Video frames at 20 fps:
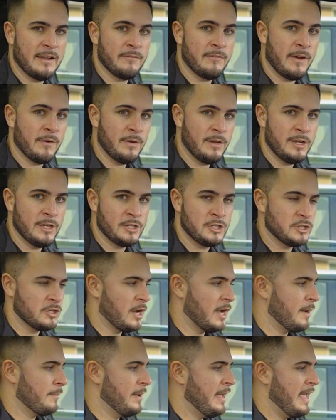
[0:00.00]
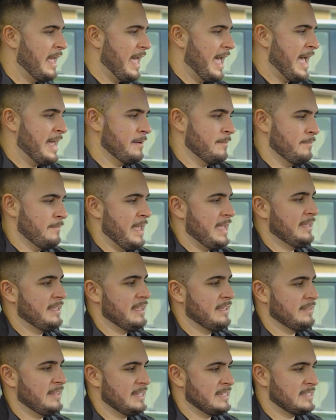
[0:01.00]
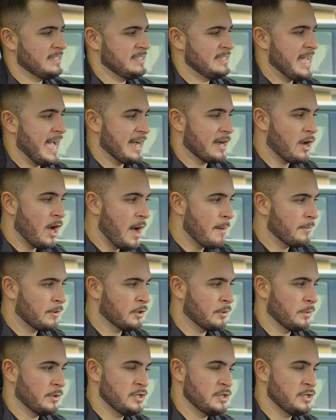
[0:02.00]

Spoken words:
a very good job at making this tachometer,